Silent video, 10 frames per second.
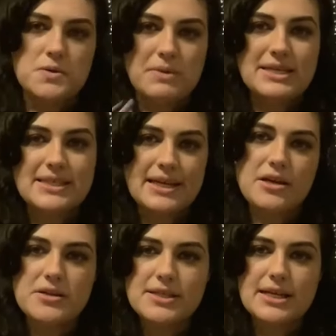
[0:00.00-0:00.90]
use my
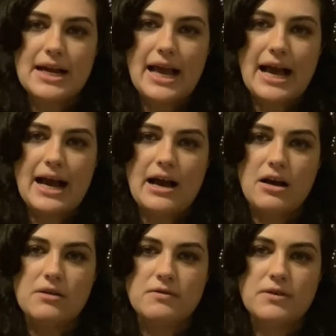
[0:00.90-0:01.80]
skills that i
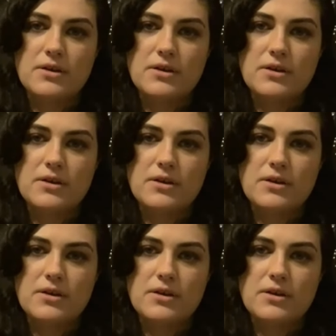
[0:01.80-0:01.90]
have